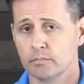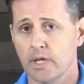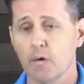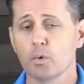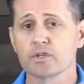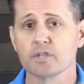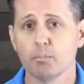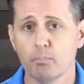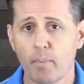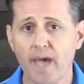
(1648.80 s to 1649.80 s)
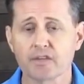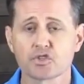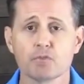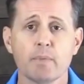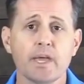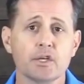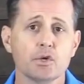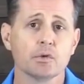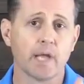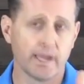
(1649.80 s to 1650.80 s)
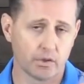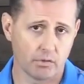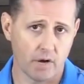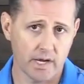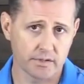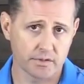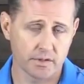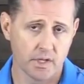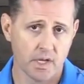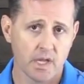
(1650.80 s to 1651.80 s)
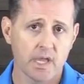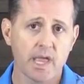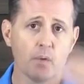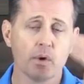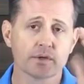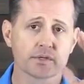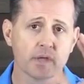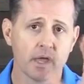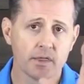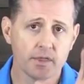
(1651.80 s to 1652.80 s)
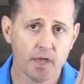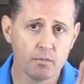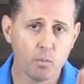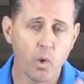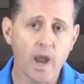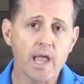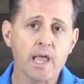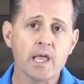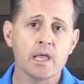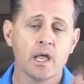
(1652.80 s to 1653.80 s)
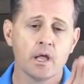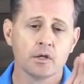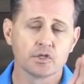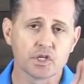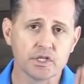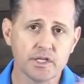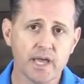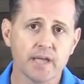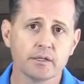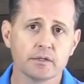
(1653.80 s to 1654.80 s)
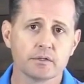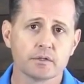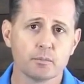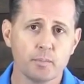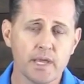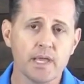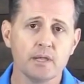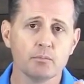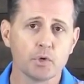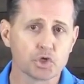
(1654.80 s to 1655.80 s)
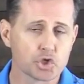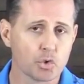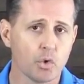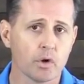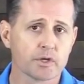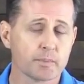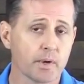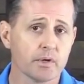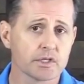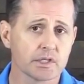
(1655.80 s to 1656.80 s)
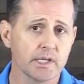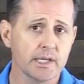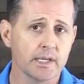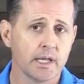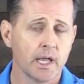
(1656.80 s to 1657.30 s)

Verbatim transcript: It was the best to make you like Christ. It was the way to get to being mature spiritually